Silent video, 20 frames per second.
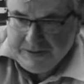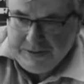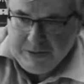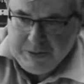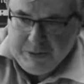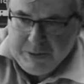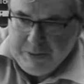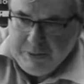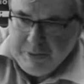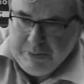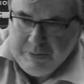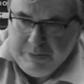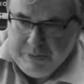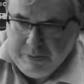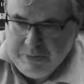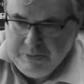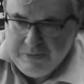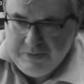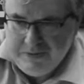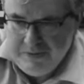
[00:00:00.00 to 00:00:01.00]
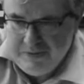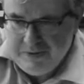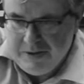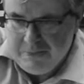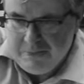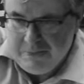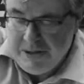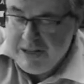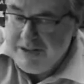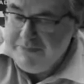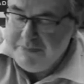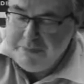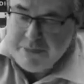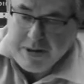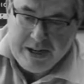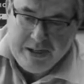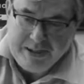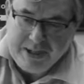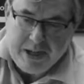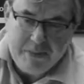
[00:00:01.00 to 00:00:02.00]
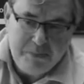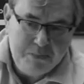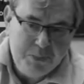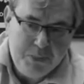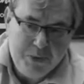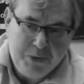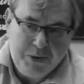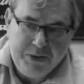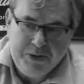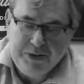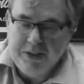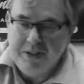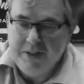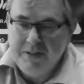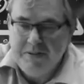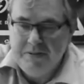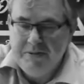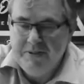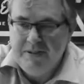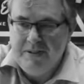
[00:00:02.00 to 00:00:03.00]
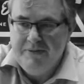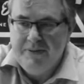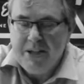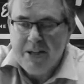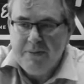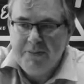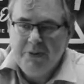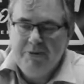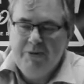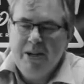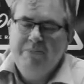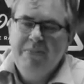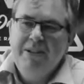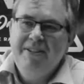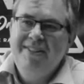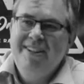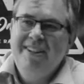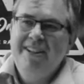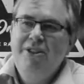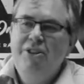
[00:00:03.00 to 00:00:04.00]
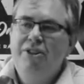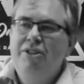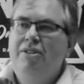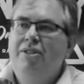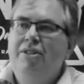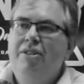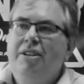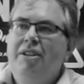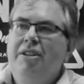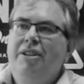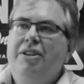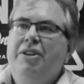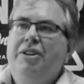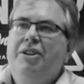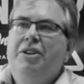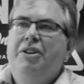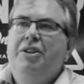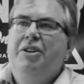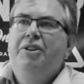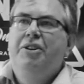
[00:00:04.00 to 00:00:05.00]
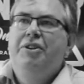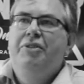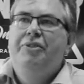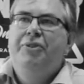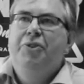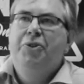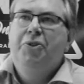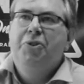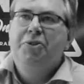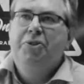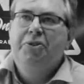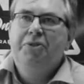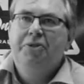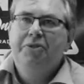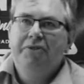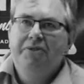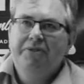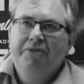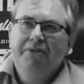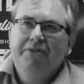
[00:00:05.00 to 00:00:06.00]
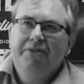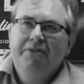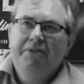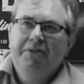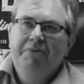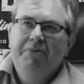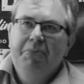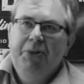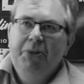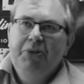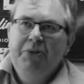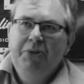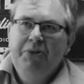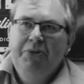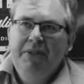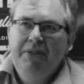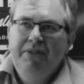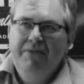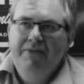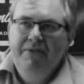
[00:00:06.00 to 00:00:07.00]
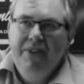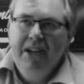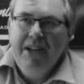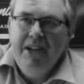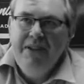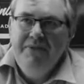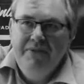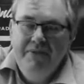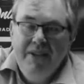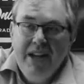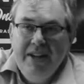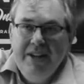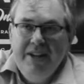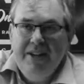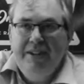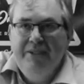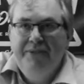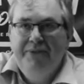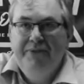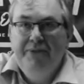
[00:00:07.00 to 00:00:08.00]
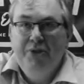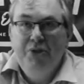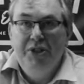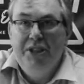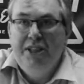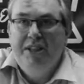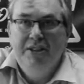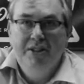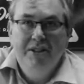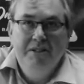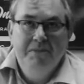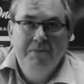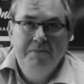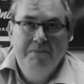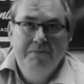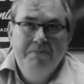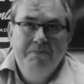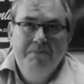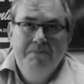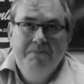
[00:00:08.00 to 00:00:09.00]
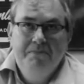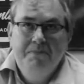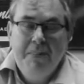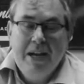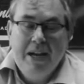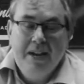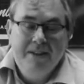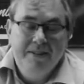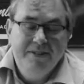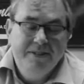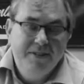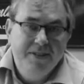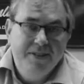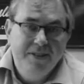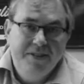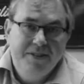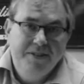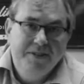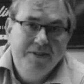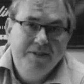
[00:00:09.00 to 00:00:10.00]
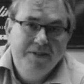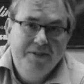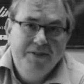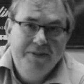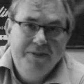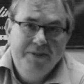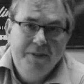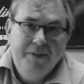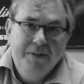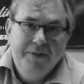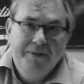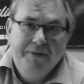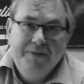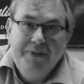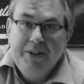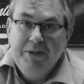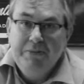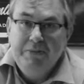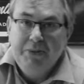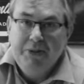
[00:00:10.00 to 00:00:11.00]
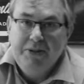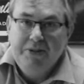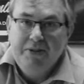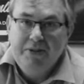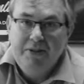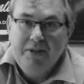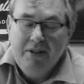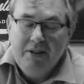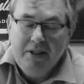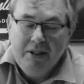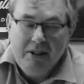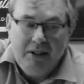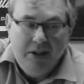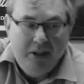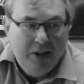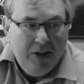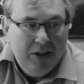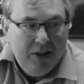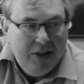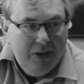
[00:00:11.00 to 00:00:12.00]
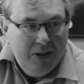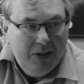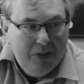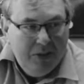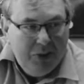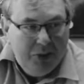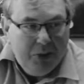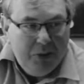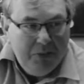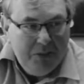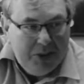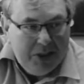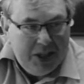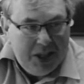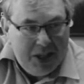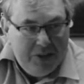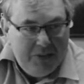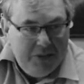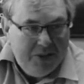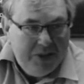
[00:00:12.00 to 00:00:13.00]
who, even by that point, had developed a reputation for producing very, very funny parodies of films, sometimes